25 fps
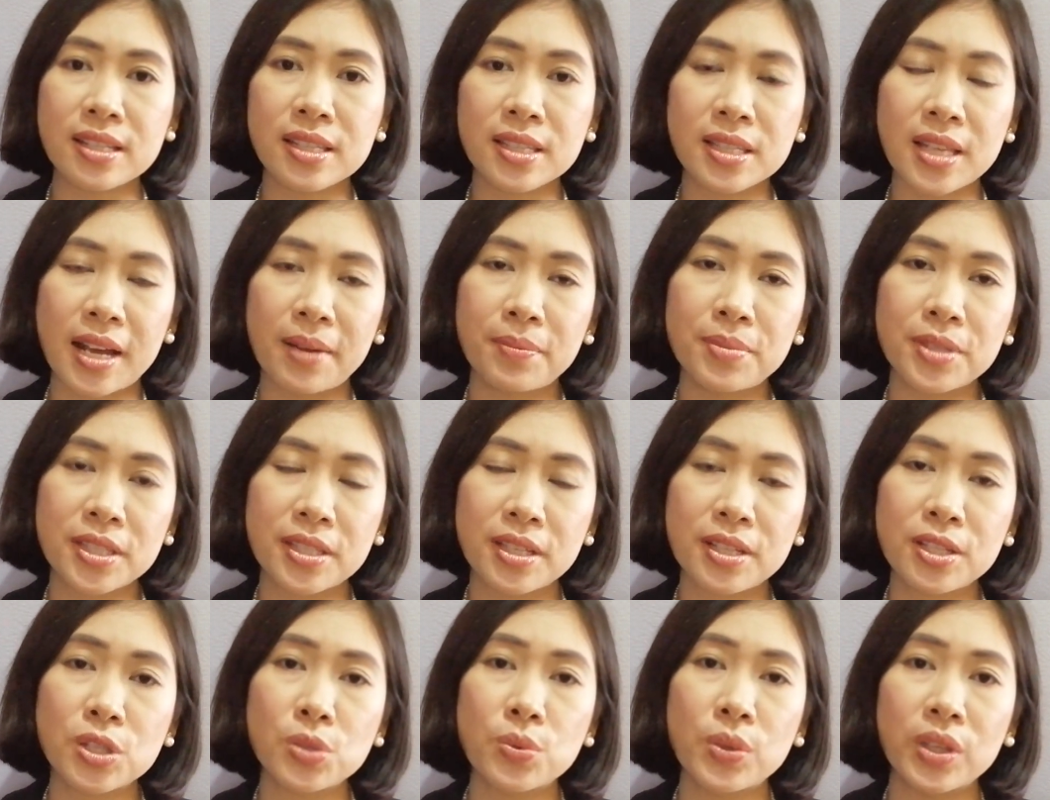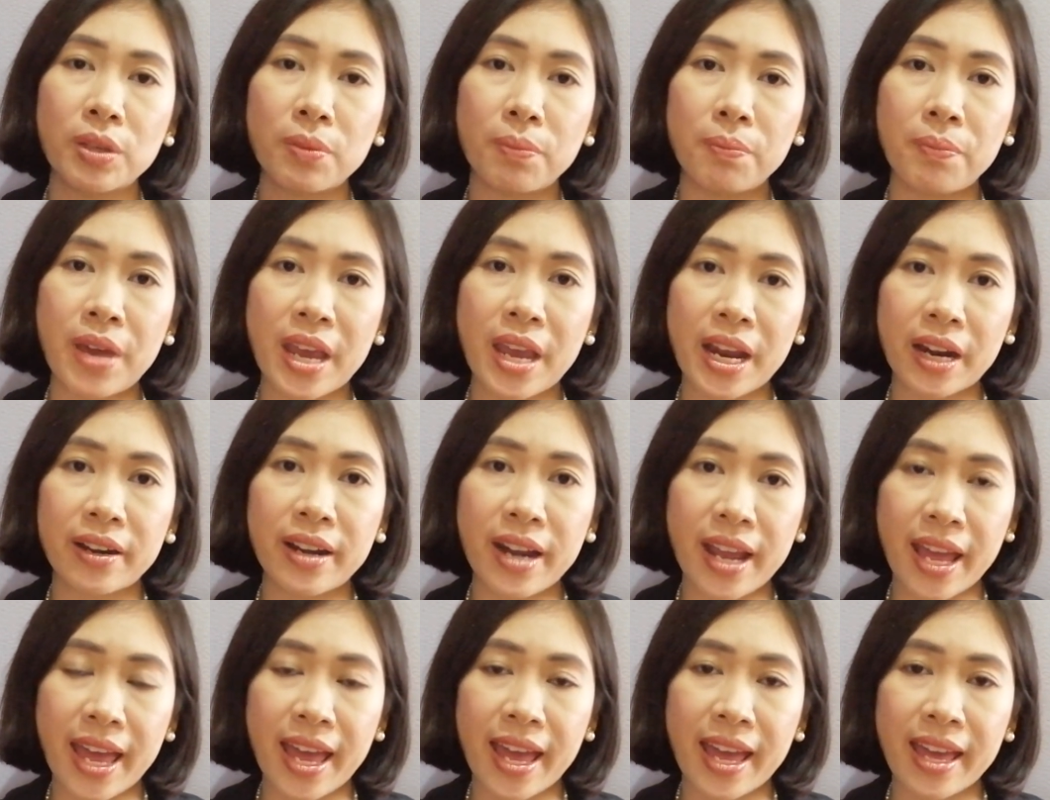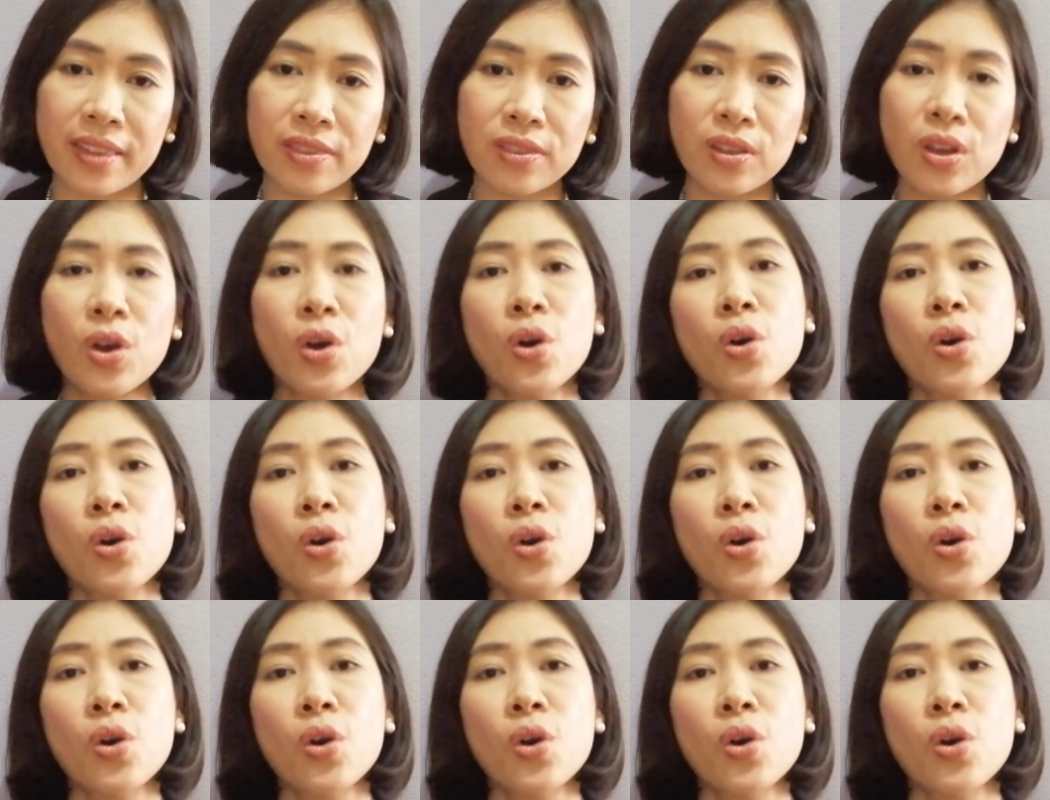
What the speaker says: substance with a bare hand,